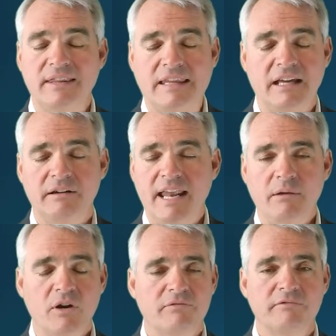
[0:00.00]
that
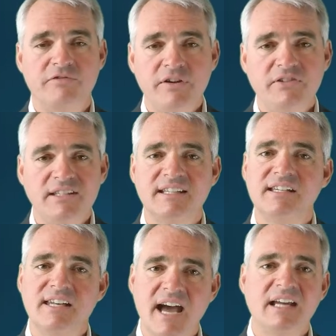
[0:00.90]
anywhere from 50 to
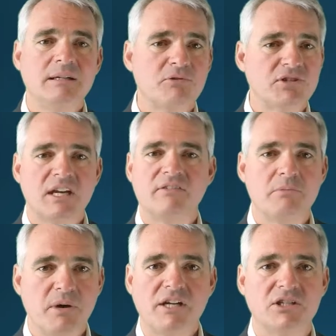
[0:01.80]
90% of the
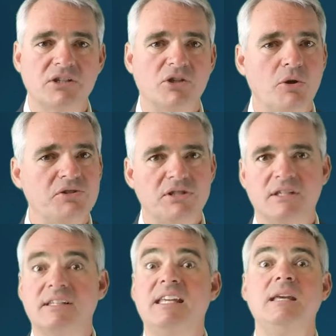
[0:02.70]
budget goes to
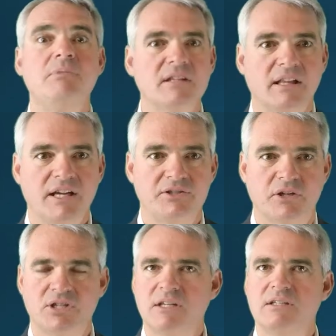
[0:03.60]
just keeping the lights
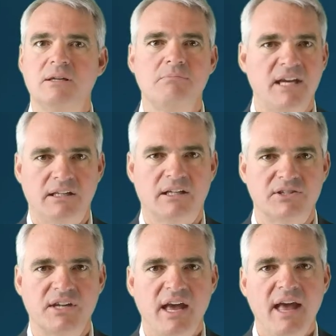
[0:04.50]
on, just to maintenance.